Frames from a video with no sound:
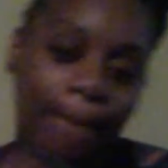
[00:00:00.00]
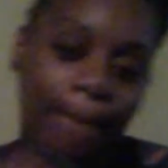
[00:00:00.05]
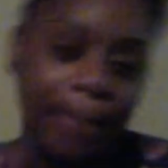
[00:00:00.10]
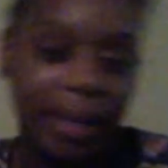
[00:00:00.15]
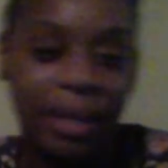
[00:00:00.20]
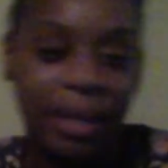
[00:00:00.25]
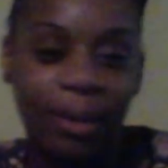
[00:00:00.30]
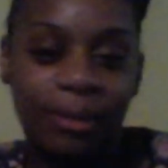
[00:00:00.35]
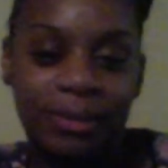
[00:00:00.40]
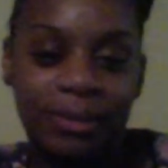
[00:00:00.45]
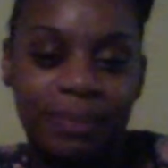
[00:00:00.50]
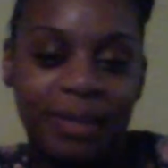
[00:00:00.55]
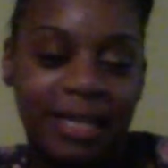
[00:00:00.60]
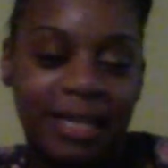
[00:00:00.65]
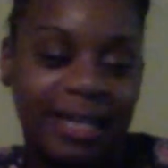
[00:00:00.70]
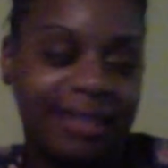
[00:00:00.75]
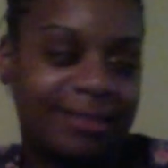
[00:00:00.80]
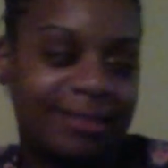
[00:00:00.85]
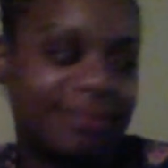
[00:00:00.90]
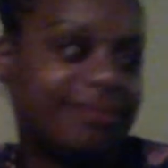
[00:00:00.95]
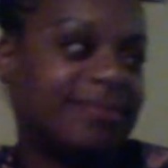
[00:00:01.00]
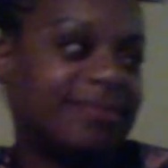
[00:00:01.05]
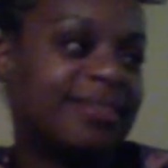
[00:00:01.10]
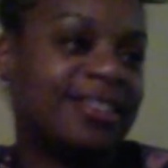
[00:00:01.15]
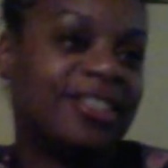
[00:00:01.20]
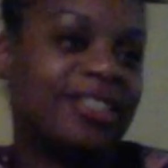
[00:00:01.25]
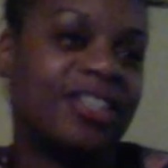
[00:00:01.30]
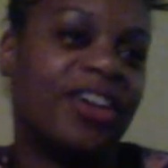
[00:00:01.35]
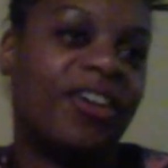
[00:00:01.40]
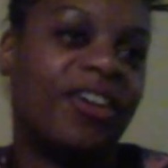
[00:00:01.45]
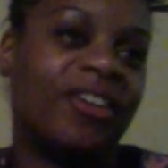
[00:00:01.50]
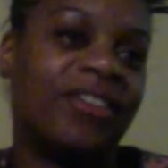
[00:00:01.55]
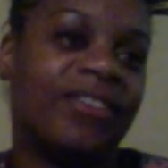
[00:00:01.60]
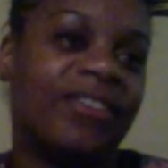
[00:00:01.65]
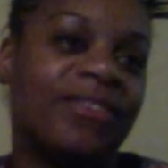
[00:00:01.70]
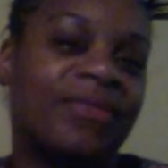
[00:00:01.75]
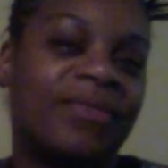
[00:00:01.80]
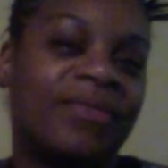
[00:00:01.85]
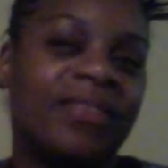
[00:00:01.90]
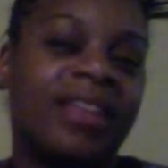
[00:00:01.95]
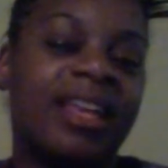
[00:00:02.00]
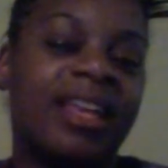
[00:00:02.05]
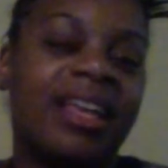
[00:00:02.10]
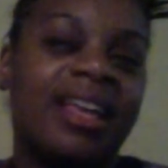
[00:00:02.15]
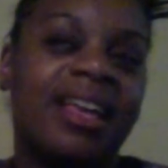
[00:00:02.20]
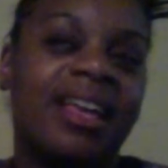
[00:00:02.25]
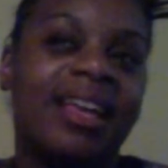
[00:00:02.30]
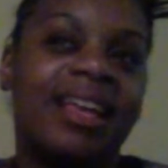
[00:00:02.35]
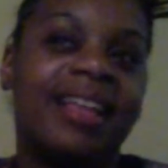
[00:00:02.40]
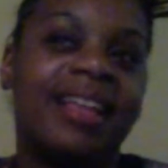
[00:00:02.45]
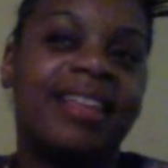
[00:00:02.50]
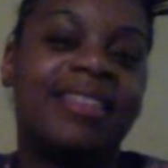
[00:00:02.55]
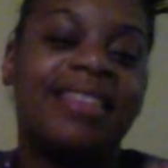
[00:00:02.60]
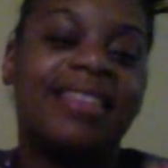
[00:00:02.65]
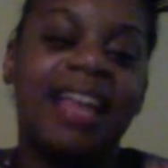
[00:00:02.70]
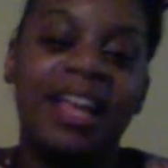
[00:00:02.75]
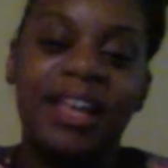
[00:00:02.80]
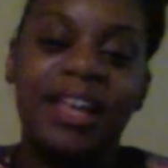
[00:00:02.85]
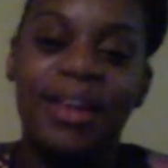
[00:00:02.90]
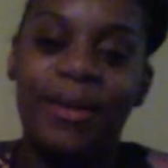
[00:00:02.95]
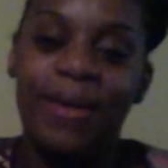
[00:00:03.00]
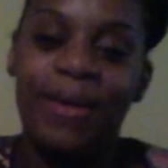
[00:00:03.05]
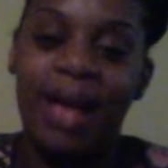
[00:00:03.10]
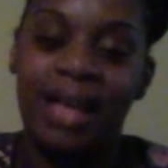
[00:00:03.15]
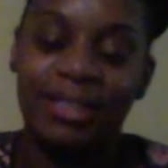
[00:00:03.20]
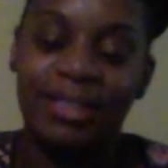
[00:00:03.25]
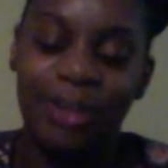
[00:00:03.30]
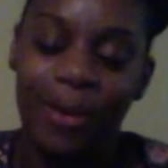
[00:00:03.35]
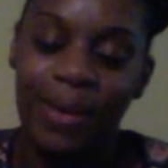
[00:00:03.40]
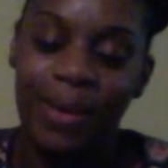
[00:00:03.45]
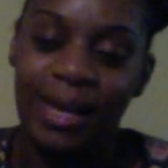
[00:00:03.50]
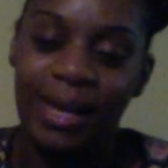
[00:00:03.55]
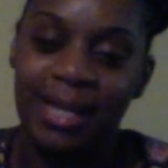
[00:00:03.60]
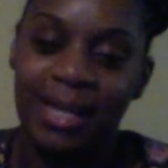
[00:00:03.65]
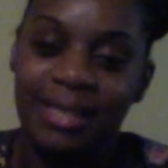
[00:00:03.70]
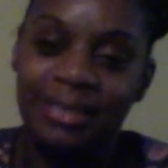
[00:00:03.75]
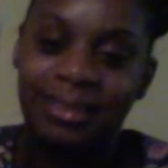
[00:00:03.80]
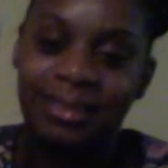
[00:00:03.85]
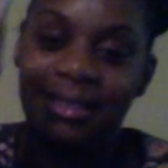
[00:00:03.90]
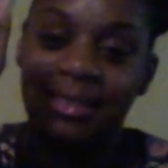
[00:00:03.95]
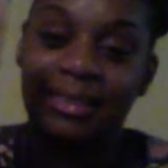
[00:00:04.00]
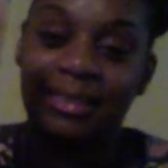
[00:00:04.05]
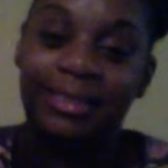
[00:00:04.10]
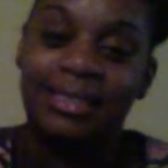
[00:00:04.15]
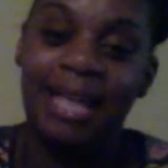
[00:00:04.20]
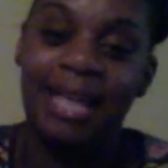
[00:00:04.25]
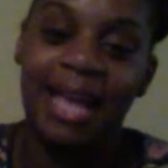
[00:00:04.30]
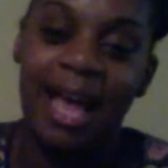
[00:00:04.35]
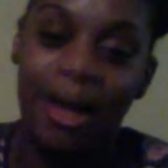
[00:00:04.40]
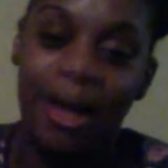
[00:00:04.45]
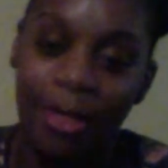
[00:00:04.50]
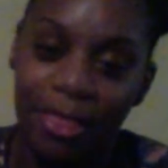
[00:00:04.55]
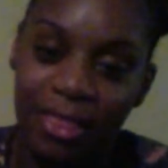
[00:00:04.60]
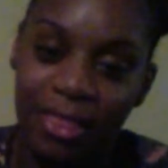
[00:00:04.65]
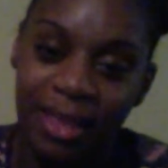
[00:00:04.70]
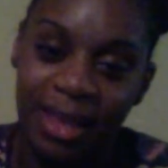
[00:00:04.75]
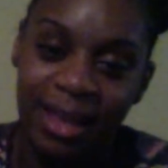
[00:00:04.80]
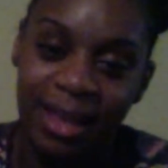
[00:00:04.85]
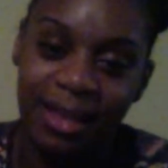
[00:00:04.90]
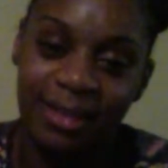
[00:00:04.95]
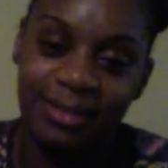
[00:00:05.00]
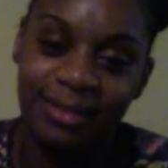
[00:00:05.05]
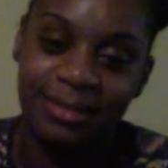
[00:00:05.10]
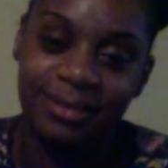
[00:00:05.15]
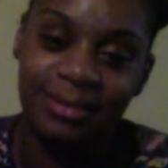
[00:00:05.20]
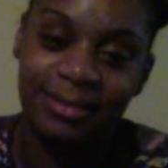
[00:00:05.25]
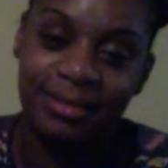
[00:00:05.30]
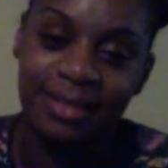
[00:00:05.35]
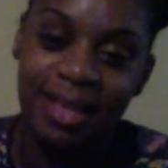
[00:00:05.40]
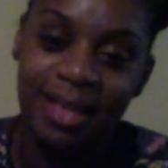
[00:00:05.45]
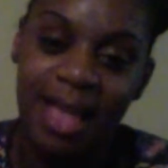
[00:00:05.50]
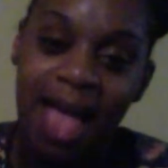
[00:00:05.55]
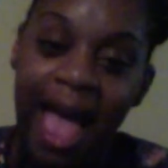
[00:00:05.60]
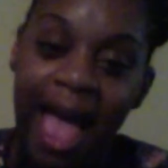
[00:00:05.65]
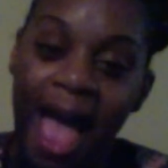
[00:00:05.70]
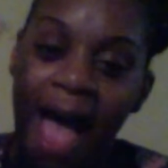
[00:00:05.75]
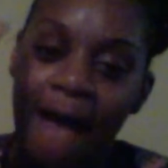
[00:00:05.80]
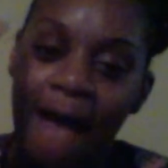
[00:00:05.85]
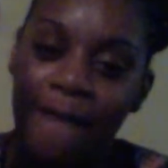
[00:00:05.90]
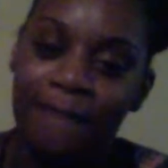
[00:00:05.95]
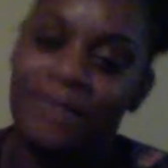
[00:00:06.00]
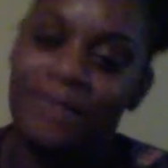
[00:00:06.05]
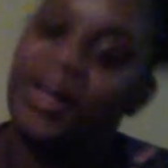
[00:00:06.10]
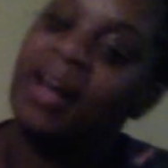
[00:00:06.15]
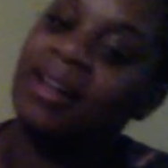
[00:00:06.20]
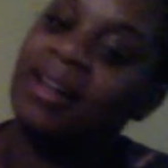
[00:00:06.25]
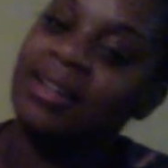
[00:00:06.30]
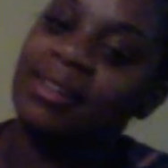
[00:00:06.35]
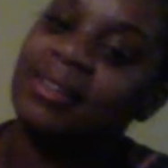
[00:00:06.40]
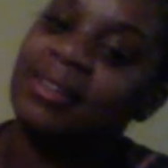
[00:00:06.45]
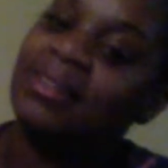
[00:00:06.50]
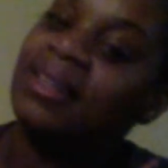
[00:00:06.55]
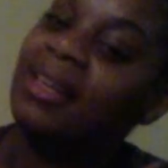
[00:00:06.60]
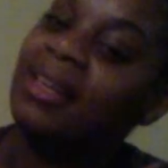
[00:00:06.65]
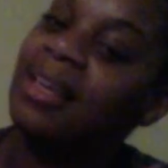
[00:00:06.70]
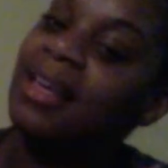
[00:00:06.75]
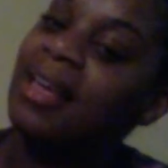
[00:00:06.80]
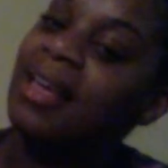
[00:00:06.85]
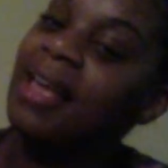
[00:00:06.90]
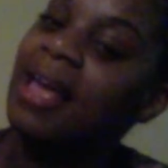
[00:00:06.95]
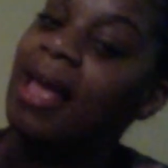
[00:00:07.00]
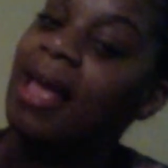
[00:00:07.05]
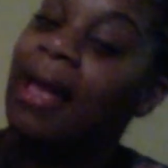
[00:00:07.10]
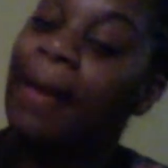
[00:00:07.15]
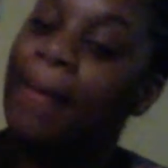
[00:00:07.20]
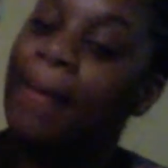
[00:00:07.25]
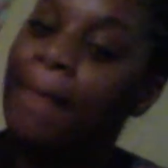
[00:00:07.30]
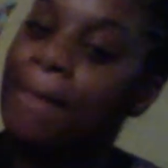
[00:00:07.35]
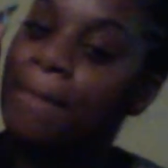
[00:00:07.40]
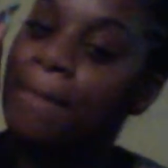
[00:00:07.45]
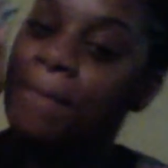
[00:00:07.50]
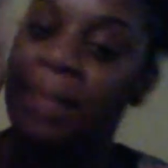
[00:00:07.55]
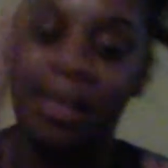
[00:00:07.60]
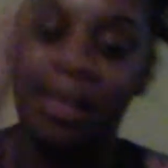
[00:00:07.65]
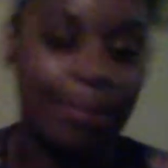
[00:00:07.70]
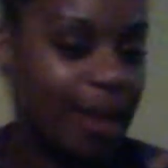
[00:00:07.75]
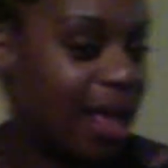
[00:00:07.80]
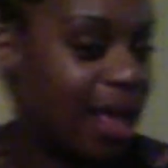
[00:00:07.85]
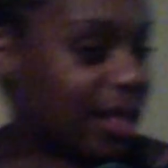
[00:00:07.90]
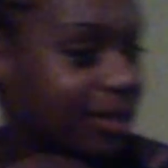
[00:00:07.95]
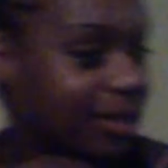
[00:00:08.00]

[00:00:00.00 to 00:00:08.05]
P.O.P. So, thank you as always. Stay healthy, have fun, and be blessed.